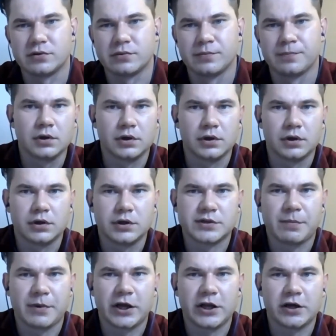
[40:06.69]
Uh, it's
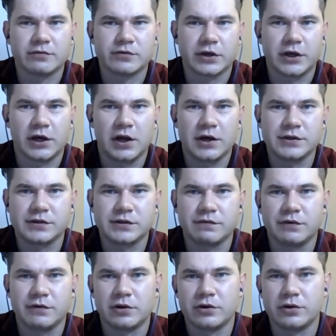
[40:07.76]
the beginning of the year. loss.
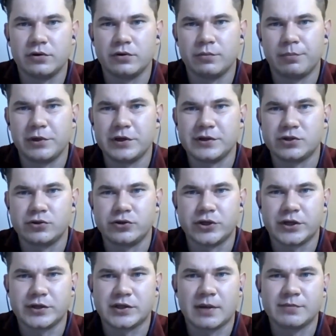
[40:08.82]
will you please
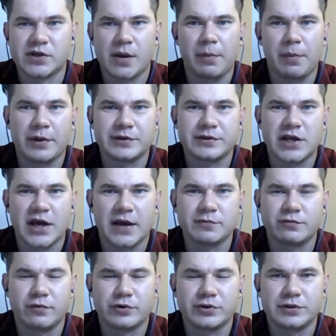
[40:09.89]
suggest some supplements names
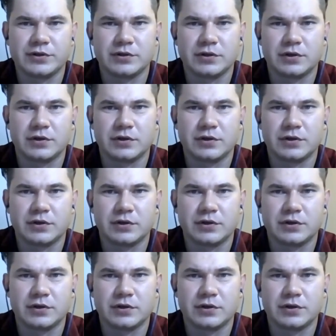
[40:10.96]
for this?